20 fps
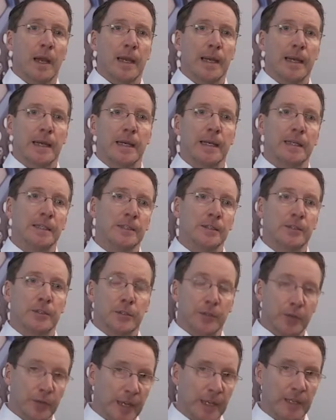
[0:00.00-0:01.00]
And
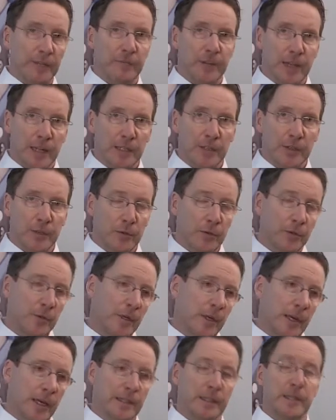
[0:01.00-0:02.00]
you get a value,
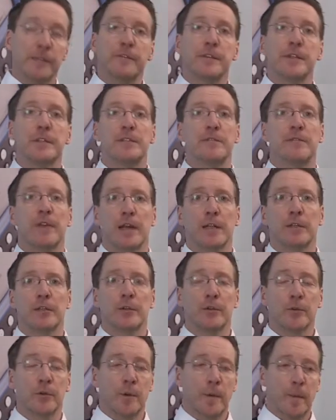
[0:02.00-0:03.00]
and if this
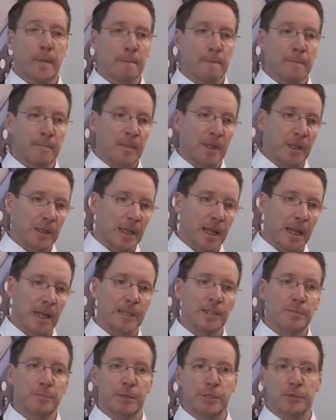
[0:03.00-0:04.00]
value
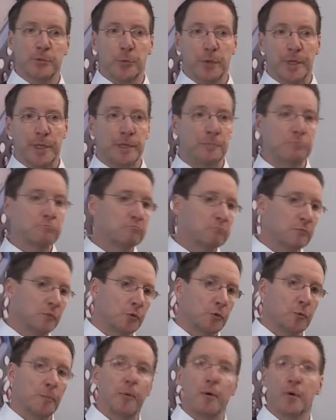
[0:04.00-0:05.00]
lies between
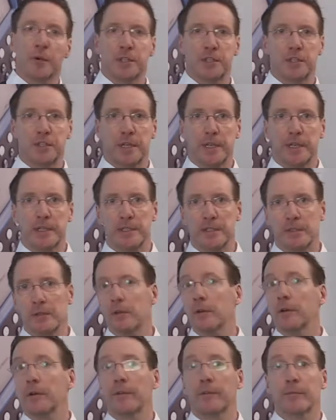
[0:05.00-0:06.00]
2.6
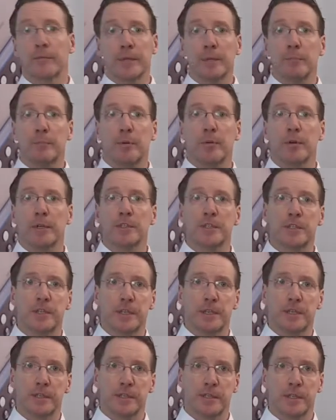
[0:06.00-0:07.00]
or
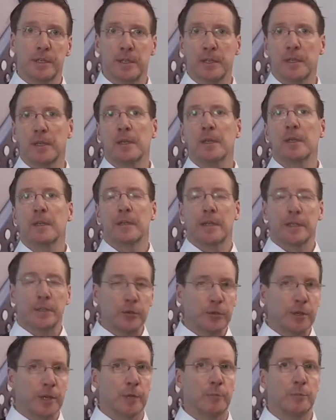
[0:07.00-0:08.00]
3.6, then
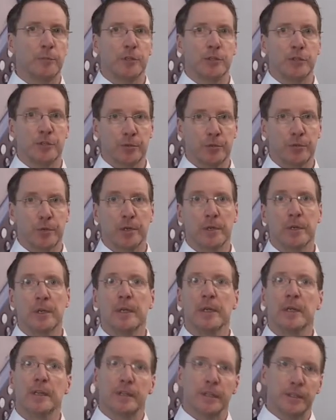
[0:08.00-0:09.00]
you can be sure
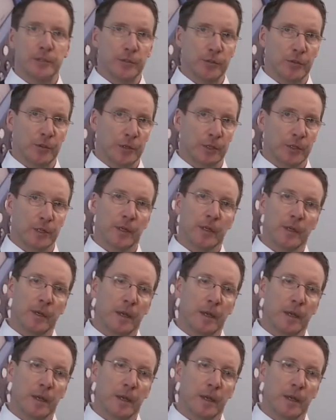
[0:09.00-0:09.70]
that your